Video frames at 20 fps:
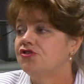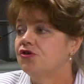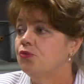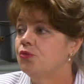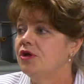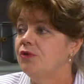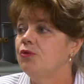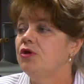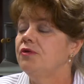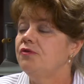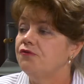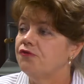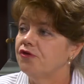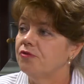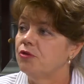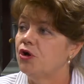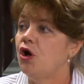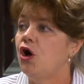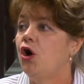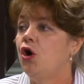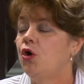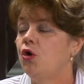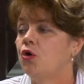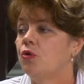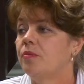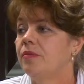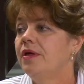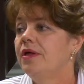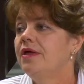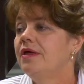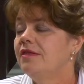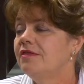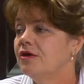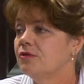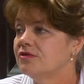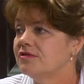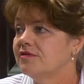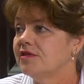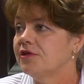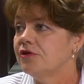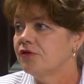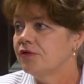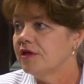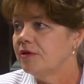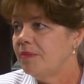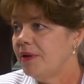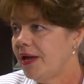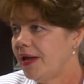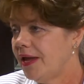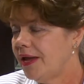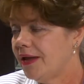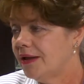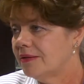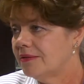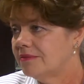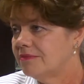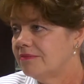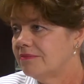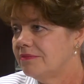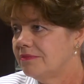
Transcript: So we went from a home that was literally paying,